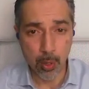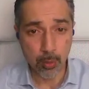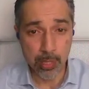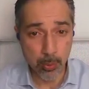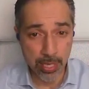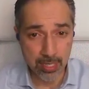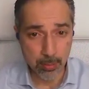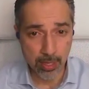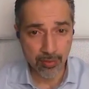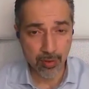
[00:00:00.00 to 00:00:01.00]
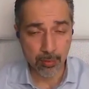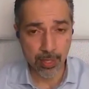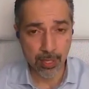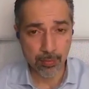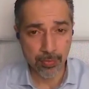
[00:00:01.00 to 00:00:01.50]
were only weeks away from
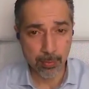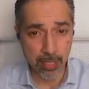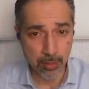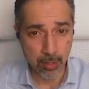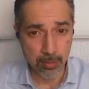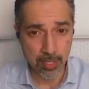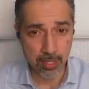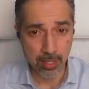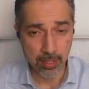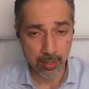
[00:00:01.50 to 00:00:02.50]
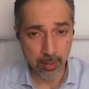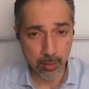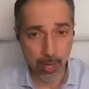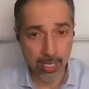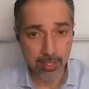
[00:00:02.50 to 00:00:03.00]
the midterms in the
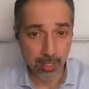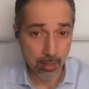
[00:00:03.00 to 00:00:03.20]
U.S.